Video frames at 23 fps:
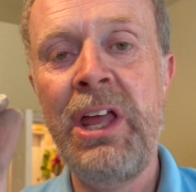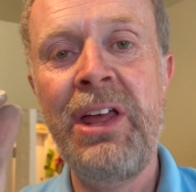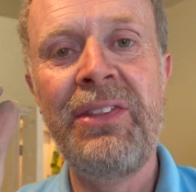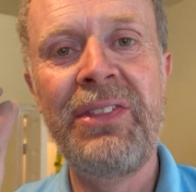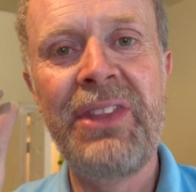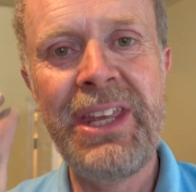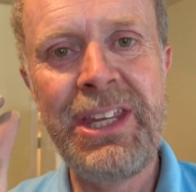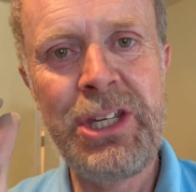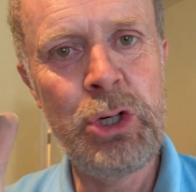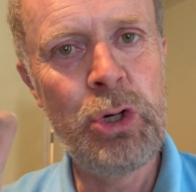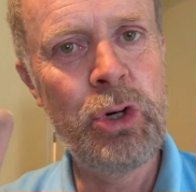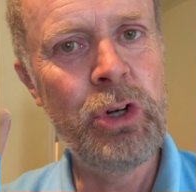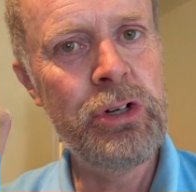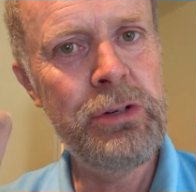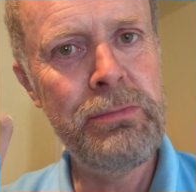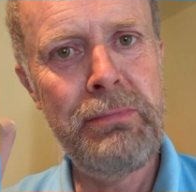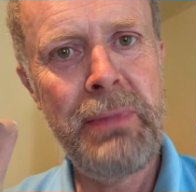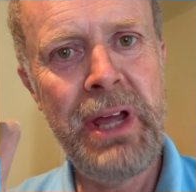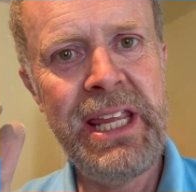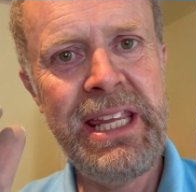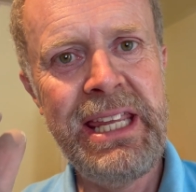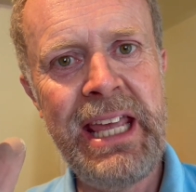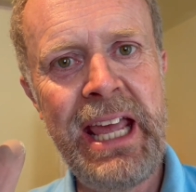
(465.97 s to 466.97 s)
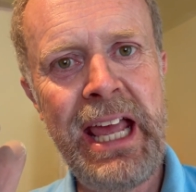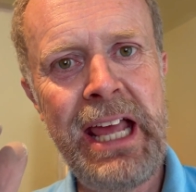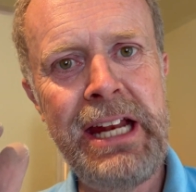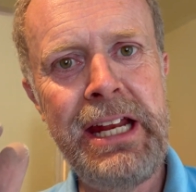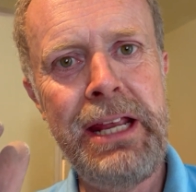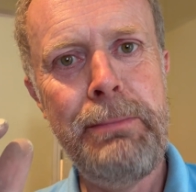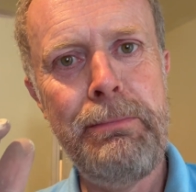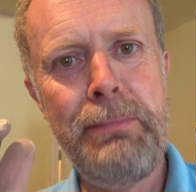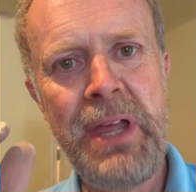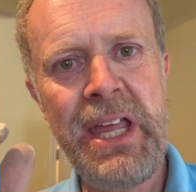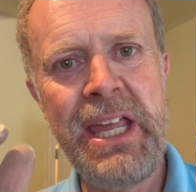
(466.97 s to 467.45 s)
They couldn't make it any
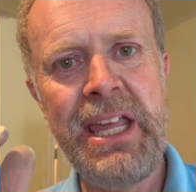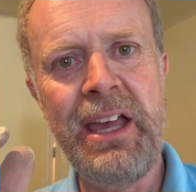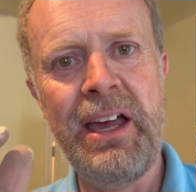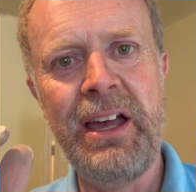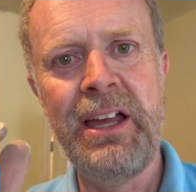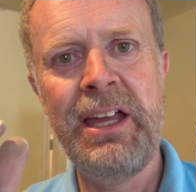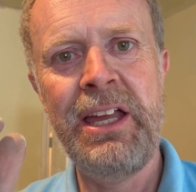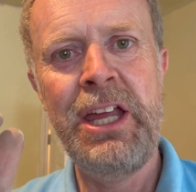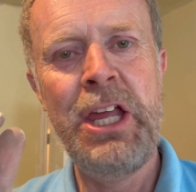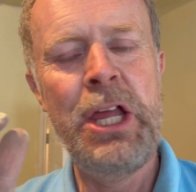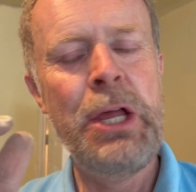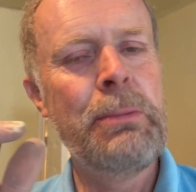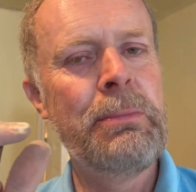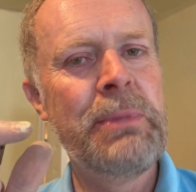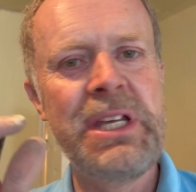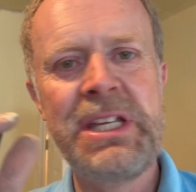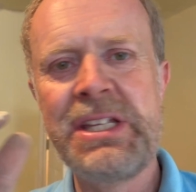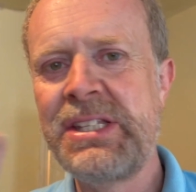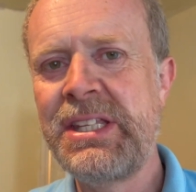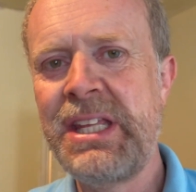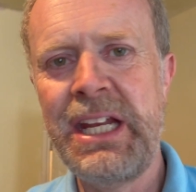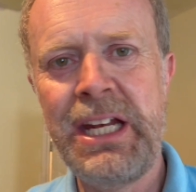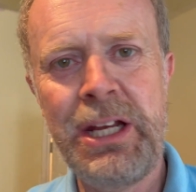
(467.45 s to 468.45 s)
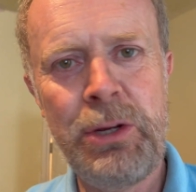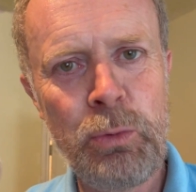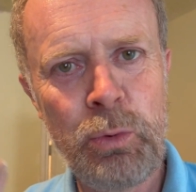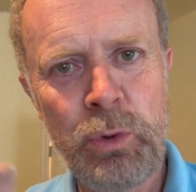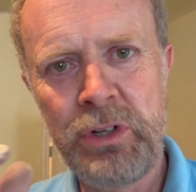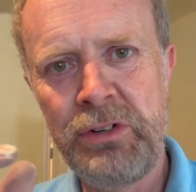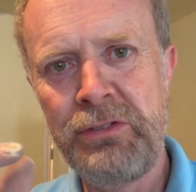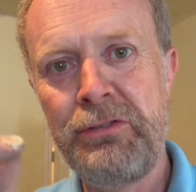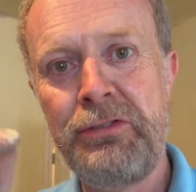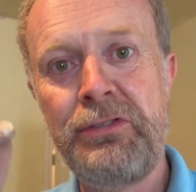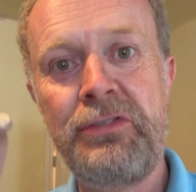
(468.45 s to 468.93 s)
bigger because then it
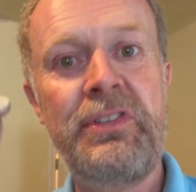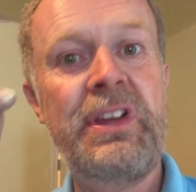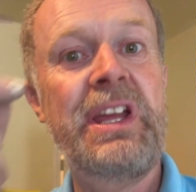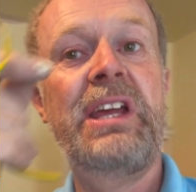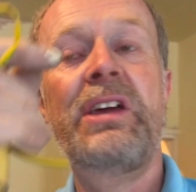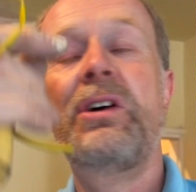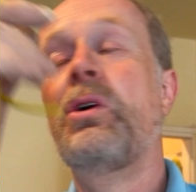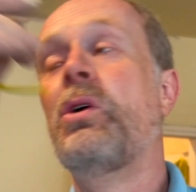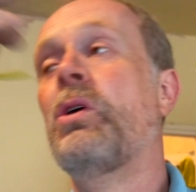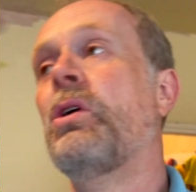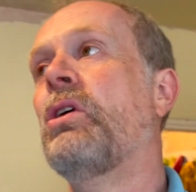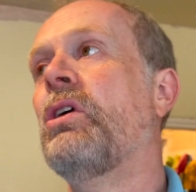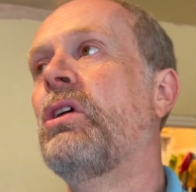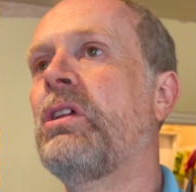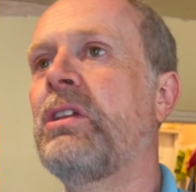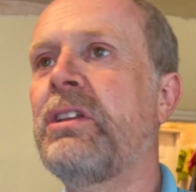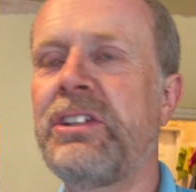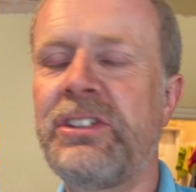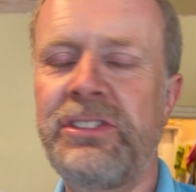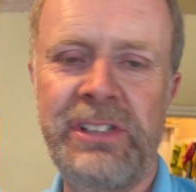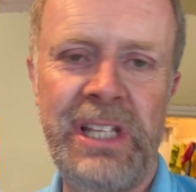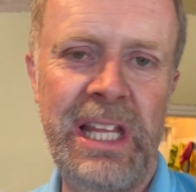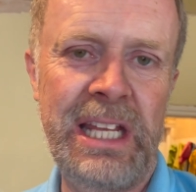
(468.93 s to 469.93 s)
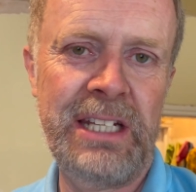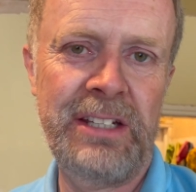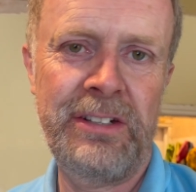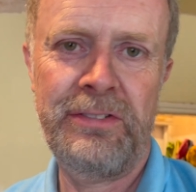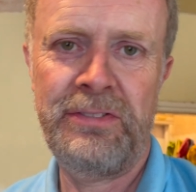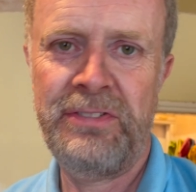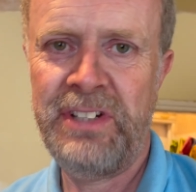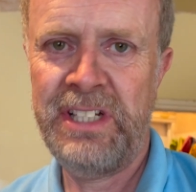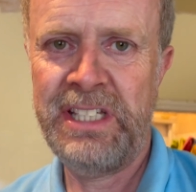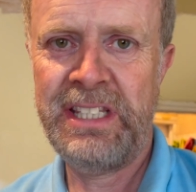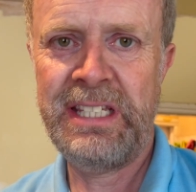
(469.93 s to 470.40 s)
wouldn't fit all the standard
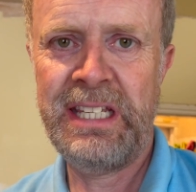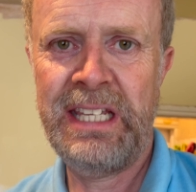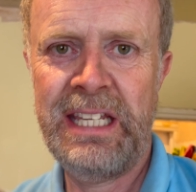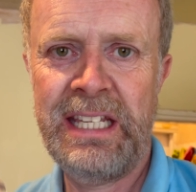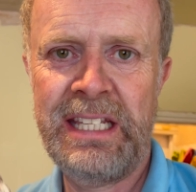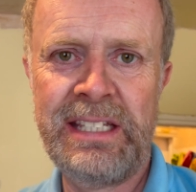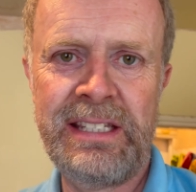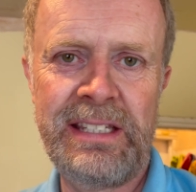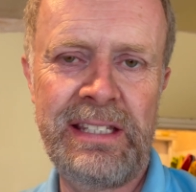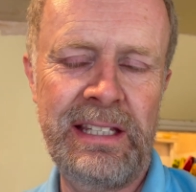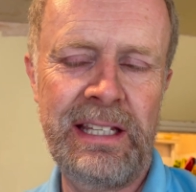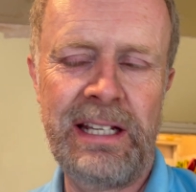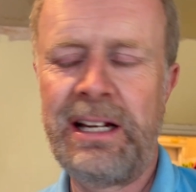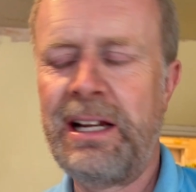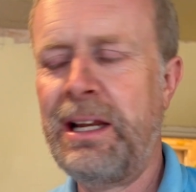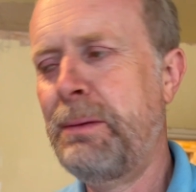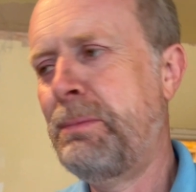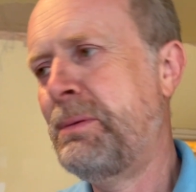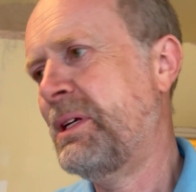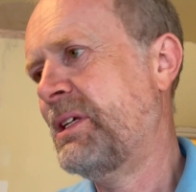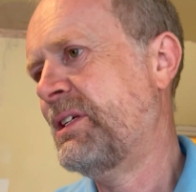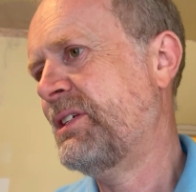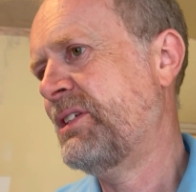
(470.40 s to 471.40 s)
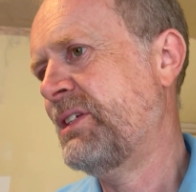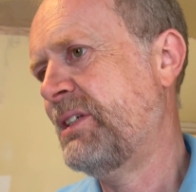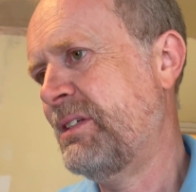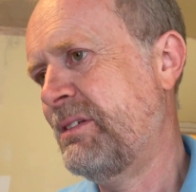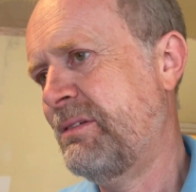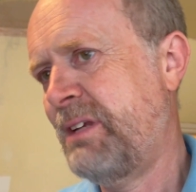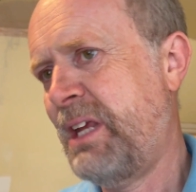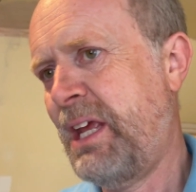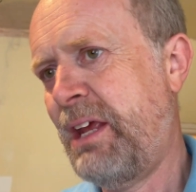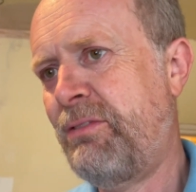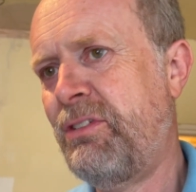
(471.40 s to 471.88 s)
fittings and the clippings and
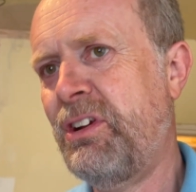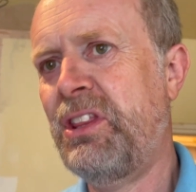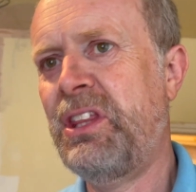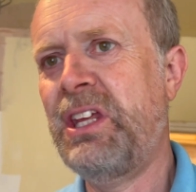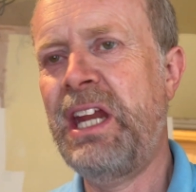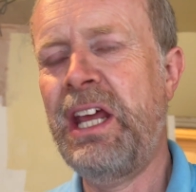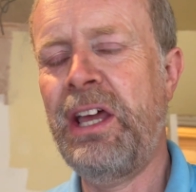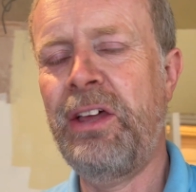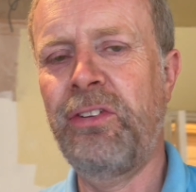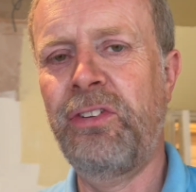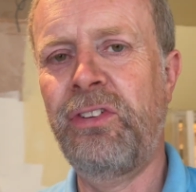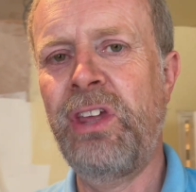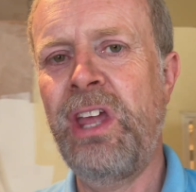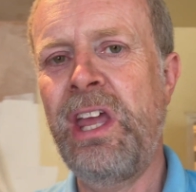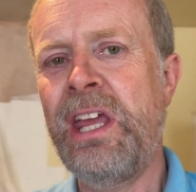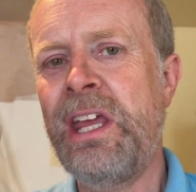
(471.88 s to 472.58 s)
everything else.